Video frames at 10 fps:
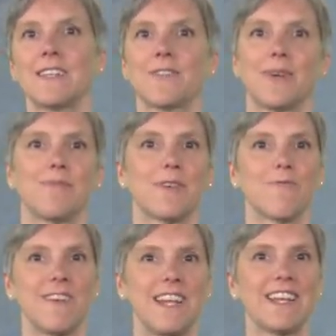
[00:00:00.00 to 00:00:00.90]
So I'm
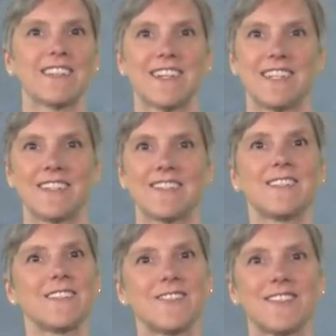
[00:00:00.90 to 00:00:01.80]
really excited
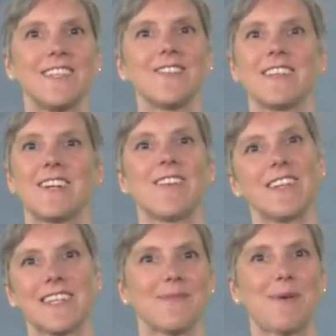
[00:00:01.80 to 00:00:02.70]
to see you there
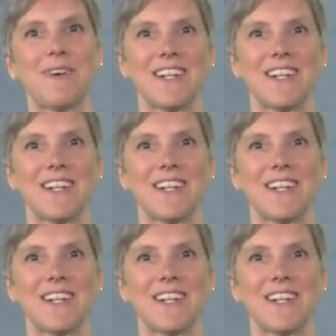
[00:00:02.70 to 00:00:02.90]
at ACHEMA